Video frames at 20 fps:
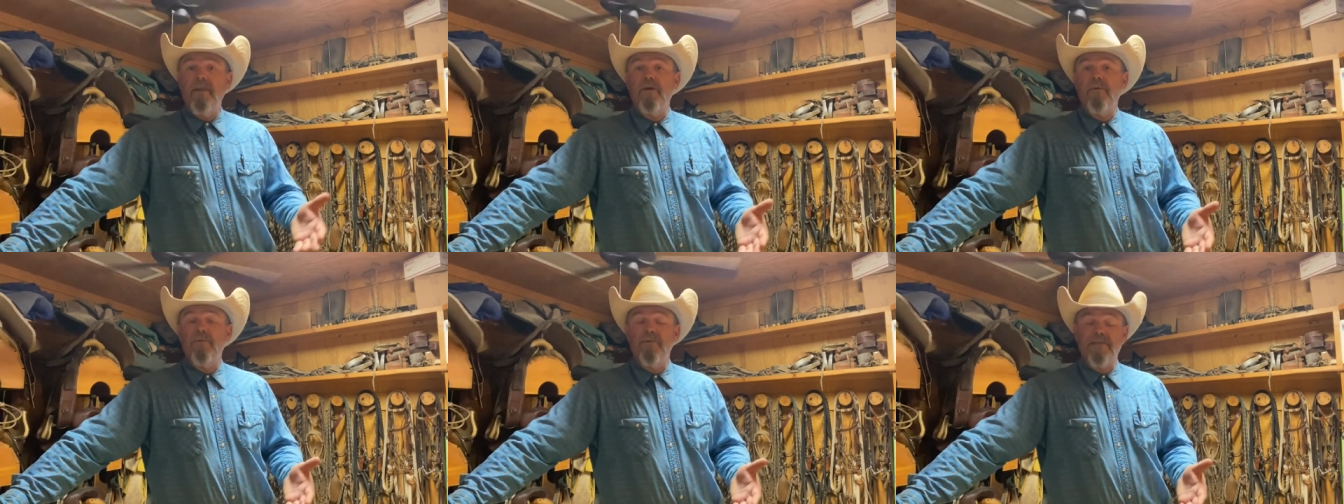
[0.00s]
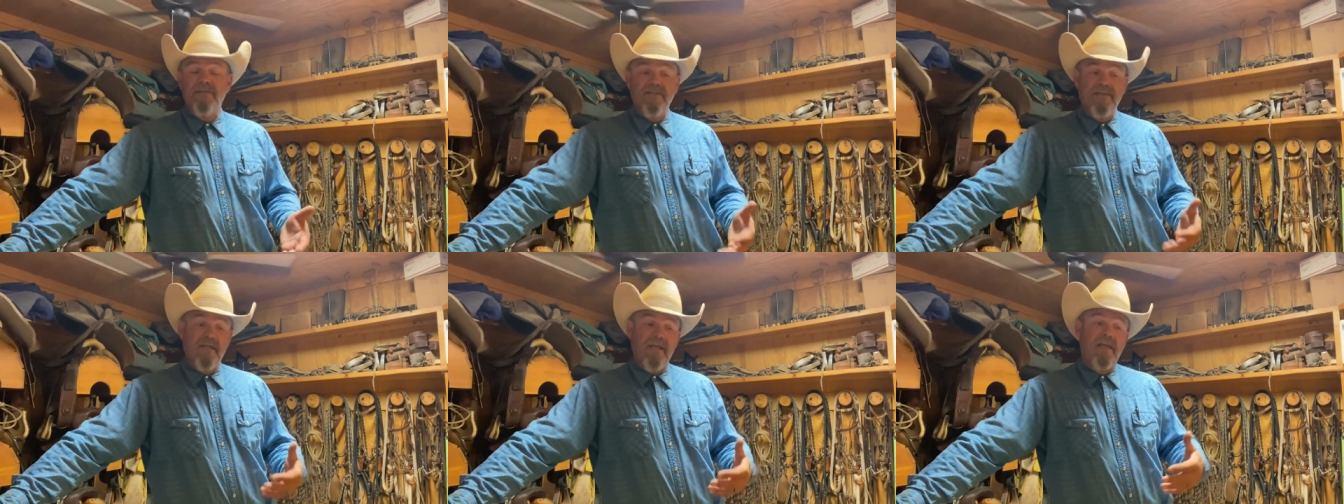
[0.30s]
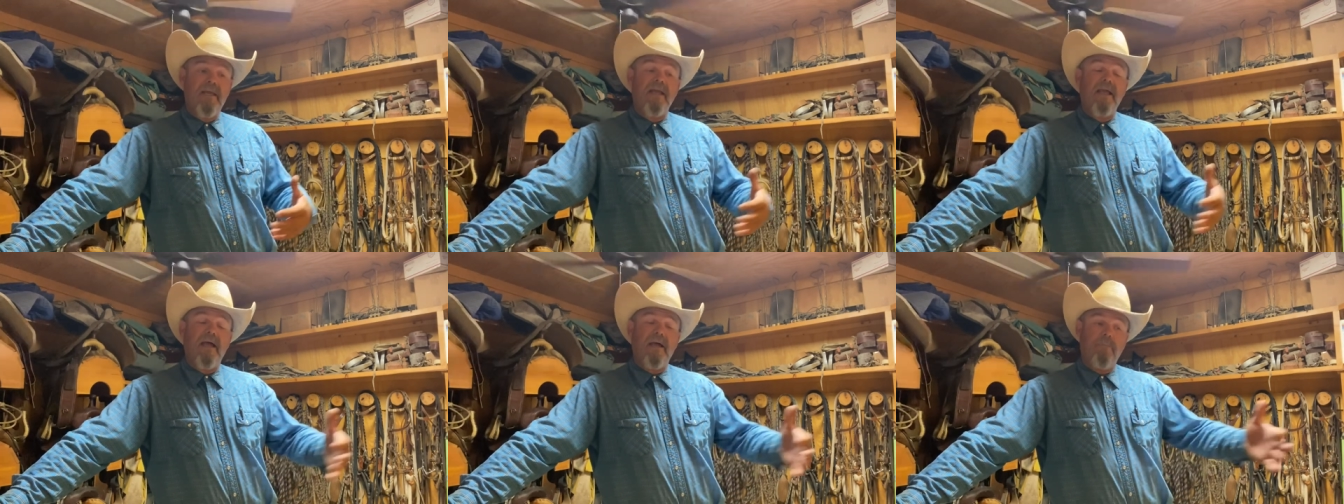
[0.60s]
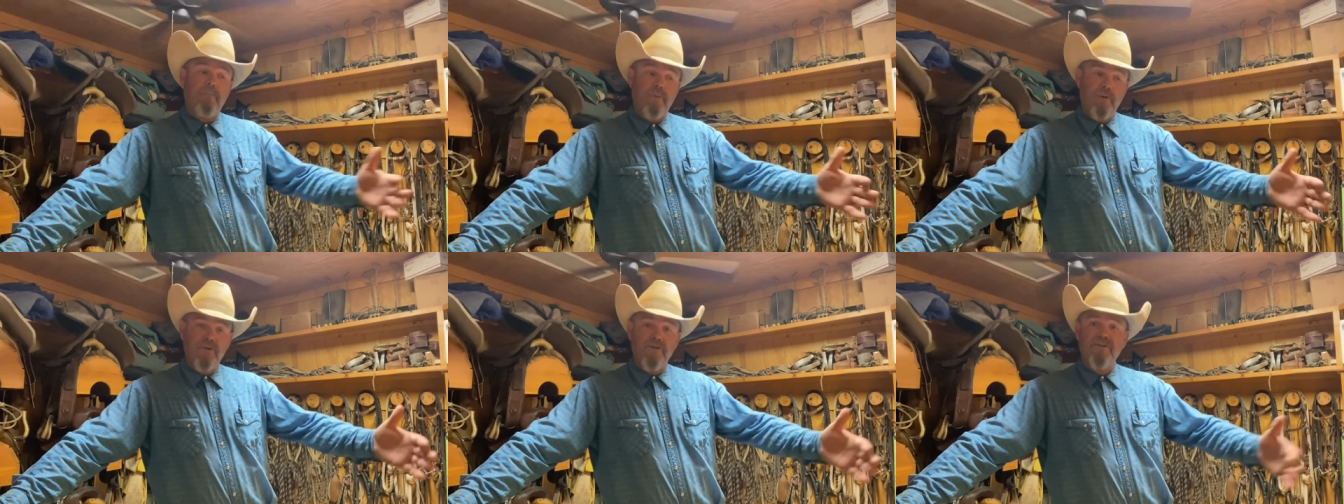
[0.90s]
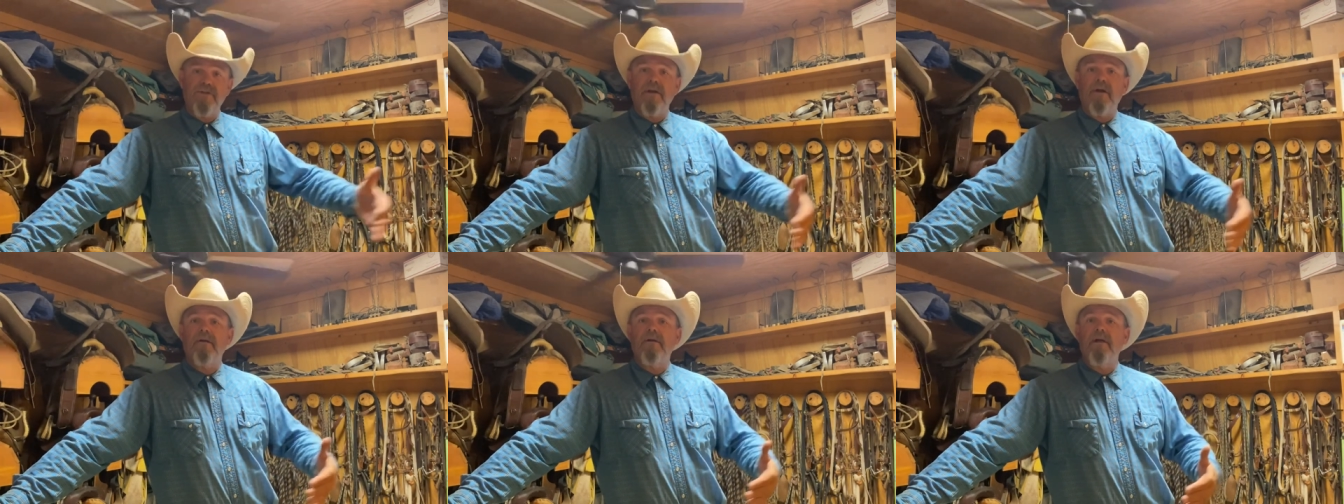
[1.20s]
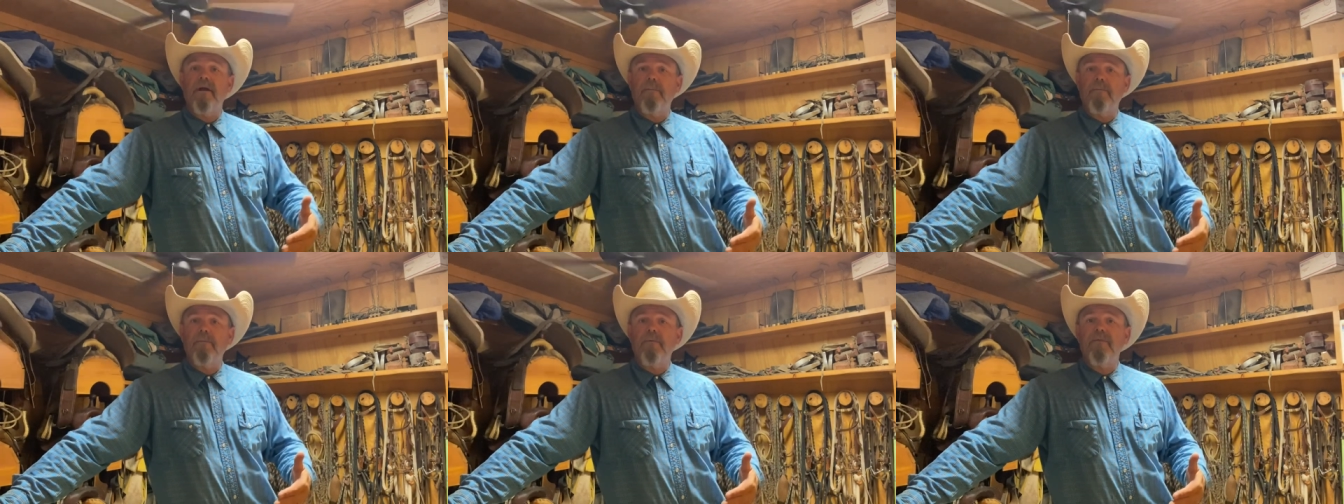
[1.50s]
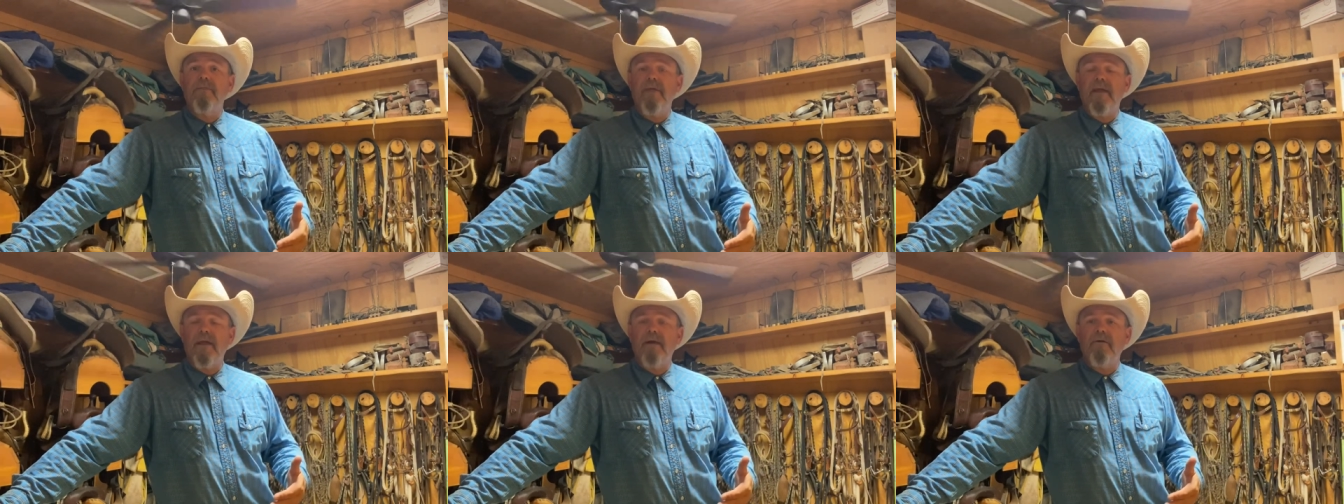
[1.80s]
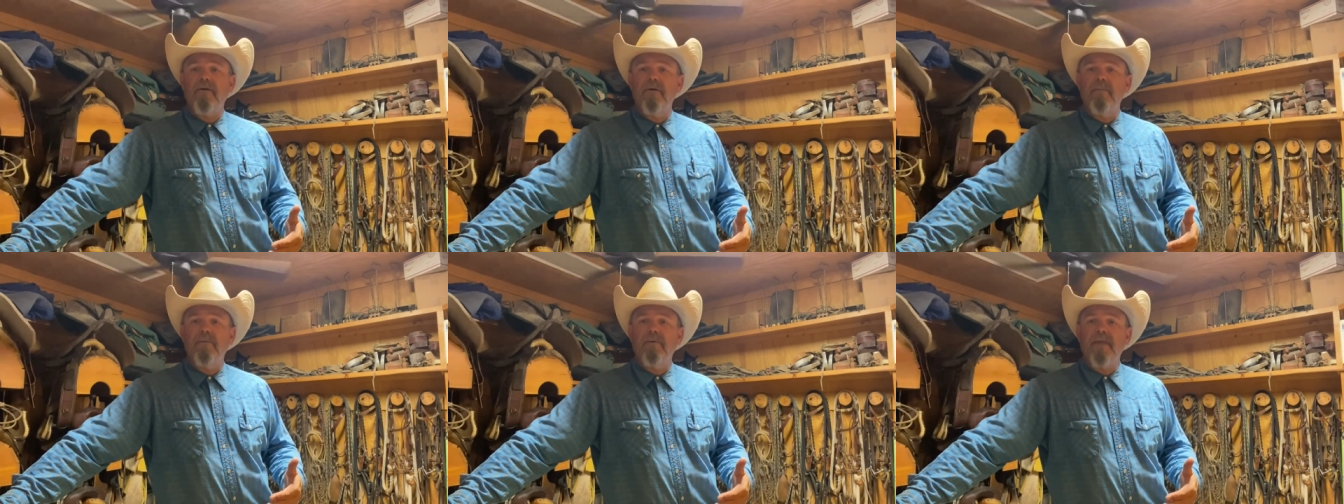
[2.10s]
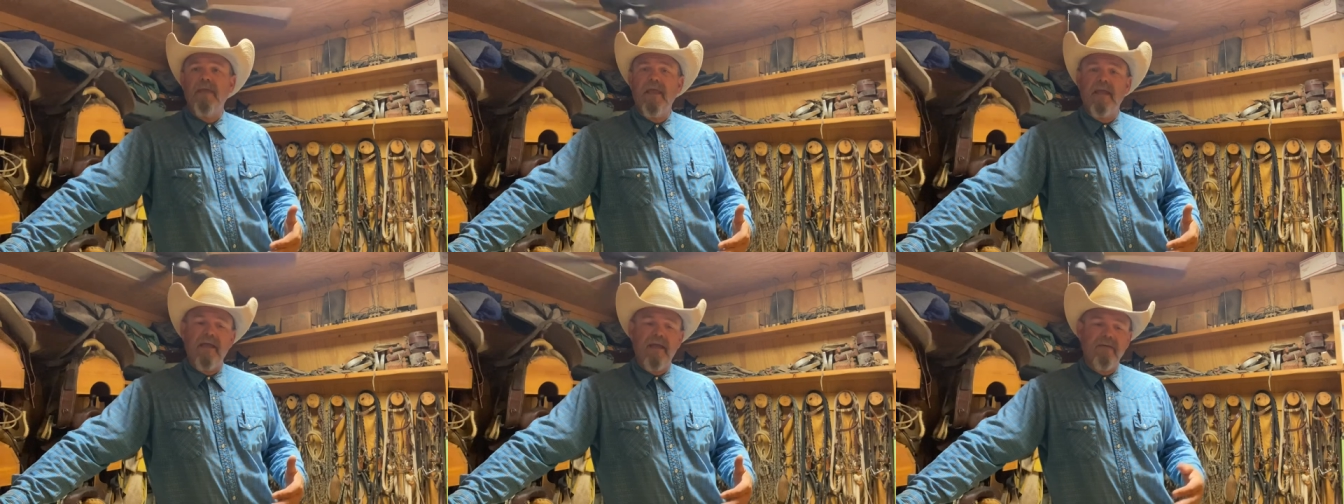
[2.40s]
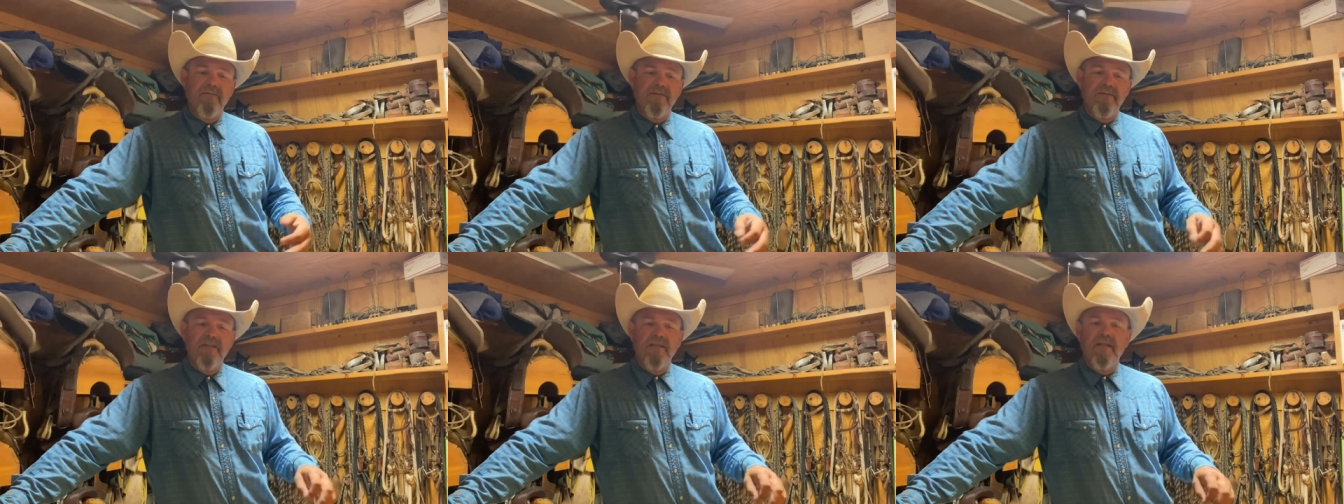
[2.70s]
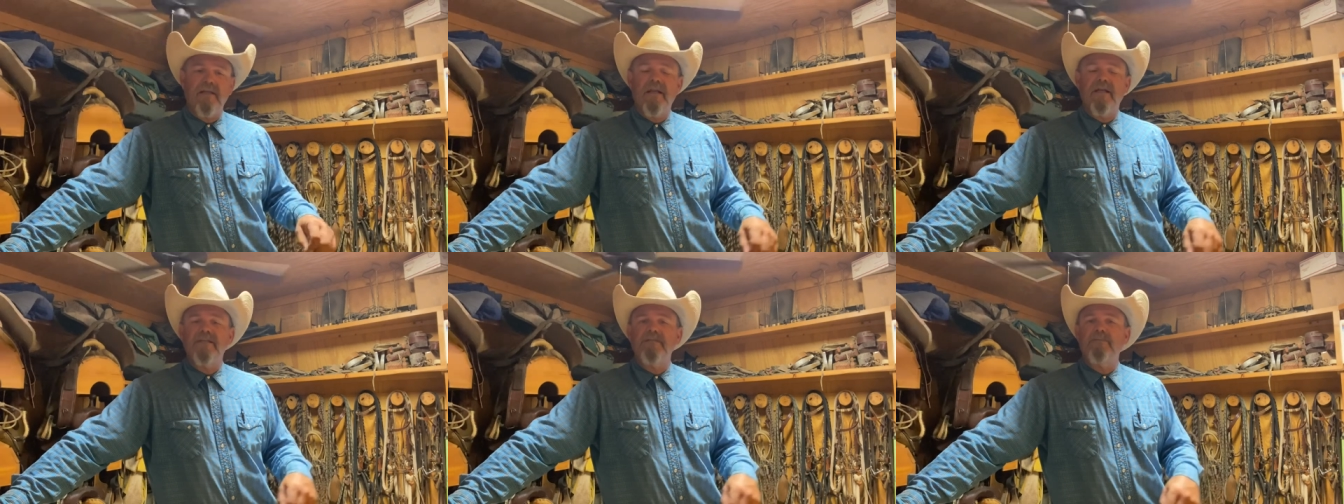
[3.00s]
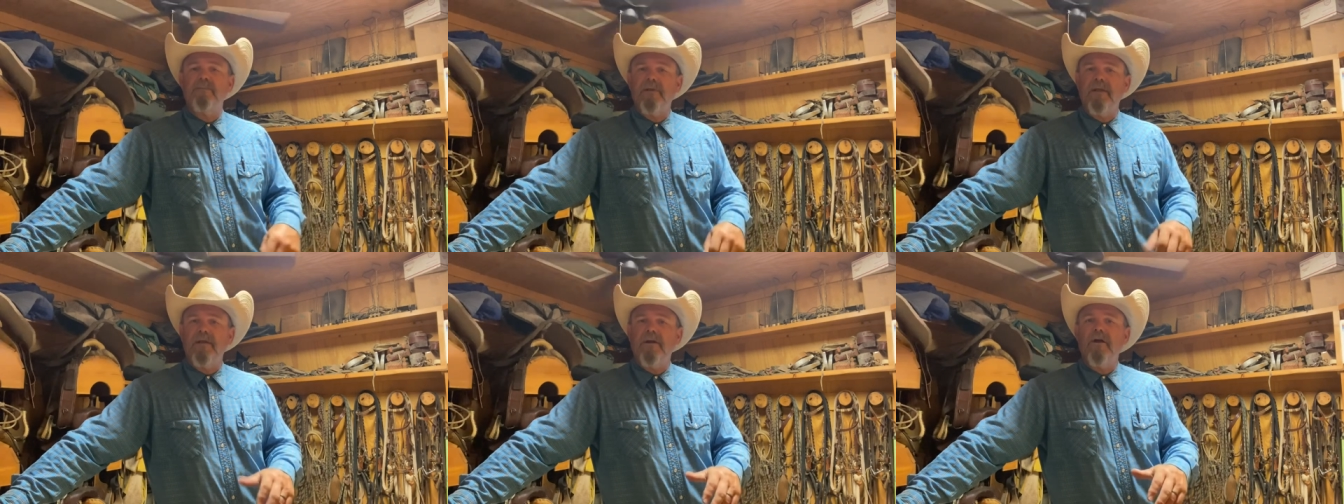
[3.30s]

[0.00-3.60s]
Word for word: that was sick, I pushed her up with that group of calves and then I split